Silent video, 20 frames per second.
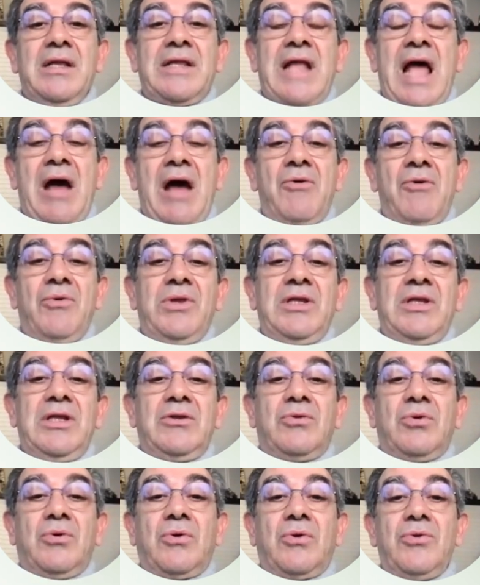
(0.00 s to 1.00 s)
Now we
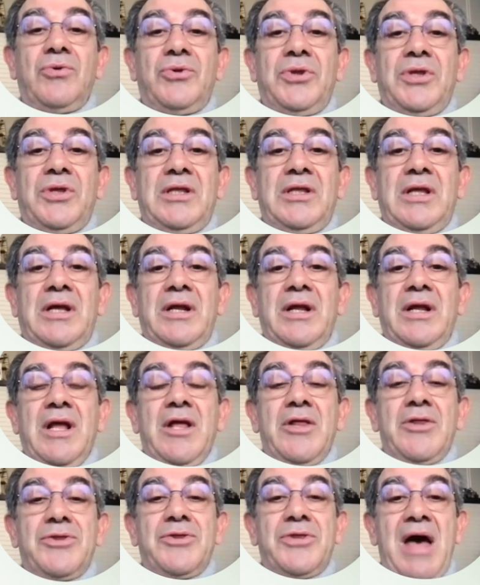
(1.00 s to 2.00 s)
need to consider
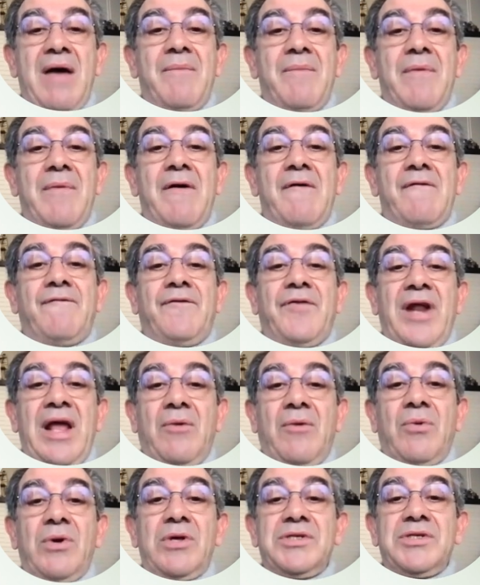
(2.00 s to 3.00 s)
some
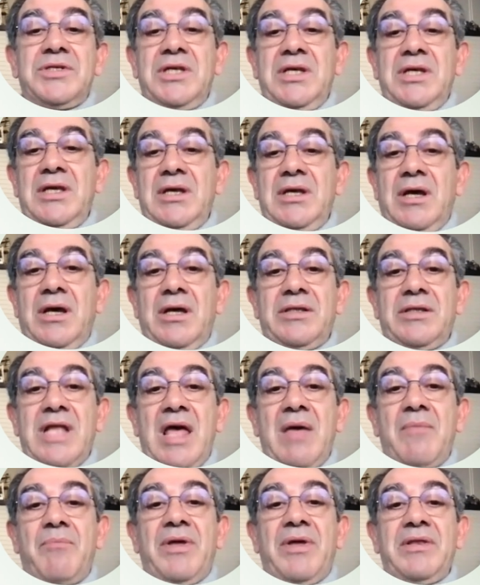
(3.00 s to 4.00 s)
frequency
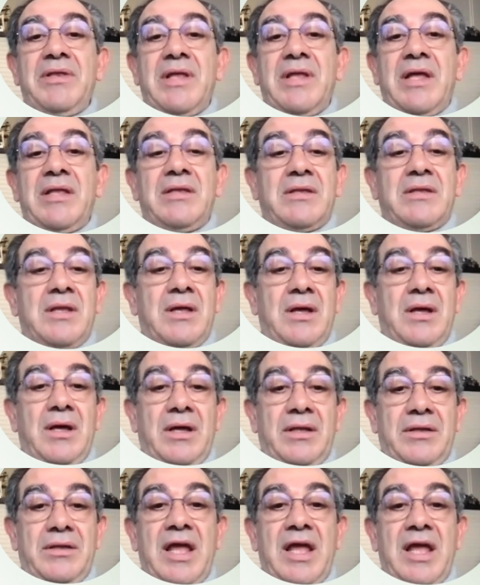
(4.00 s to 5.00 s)
dependent
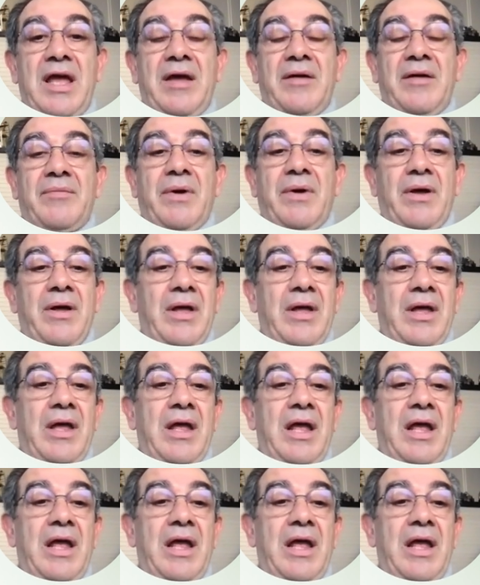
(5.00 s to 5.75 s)
term.